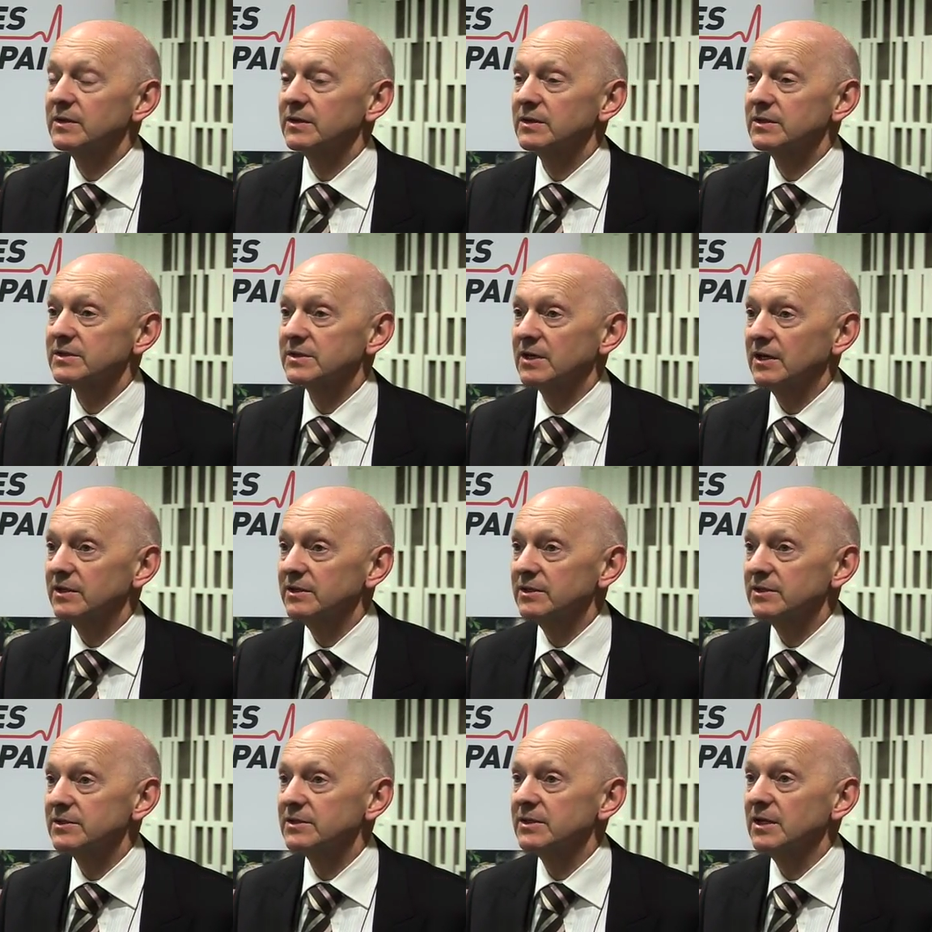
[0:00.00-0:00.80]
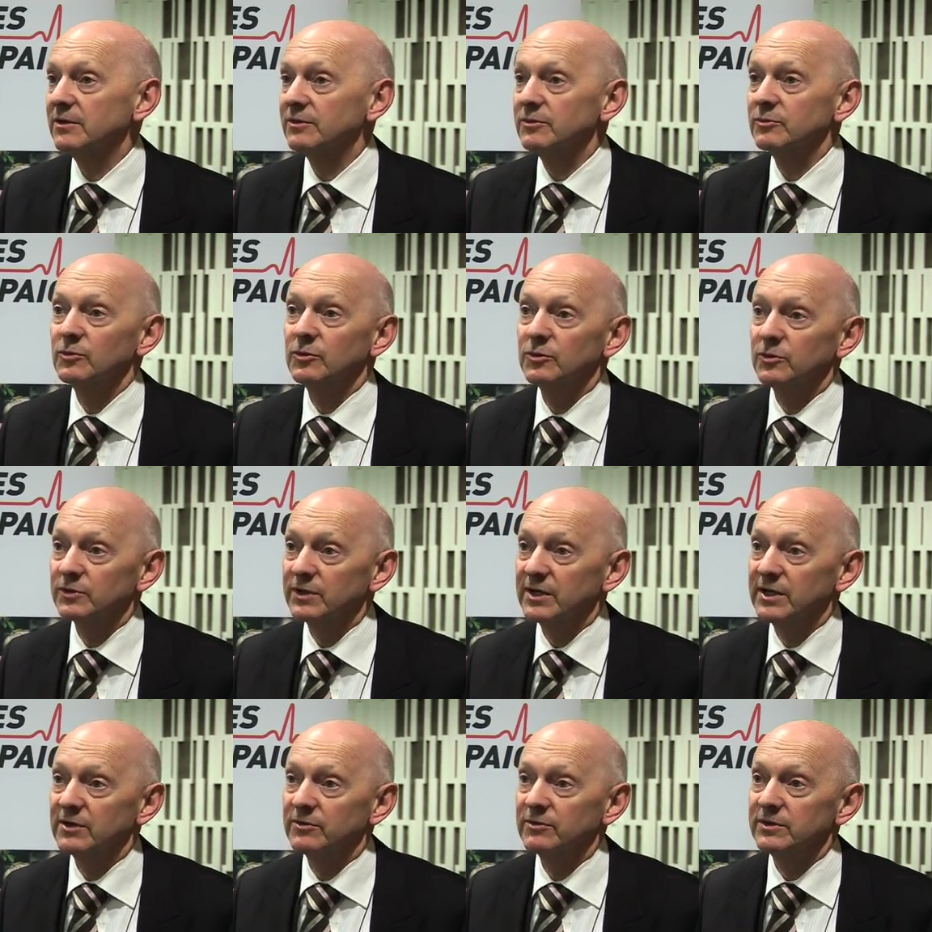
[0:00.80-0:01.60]
sites now, the ward
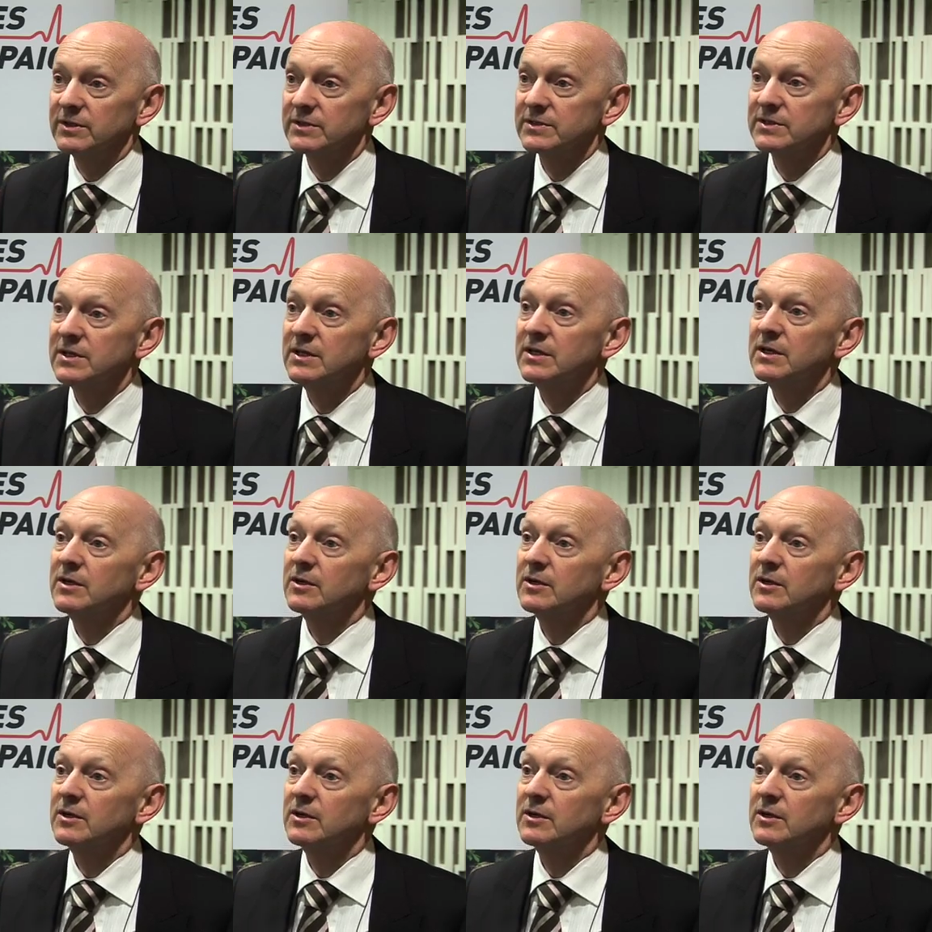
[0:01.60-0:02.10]
areas.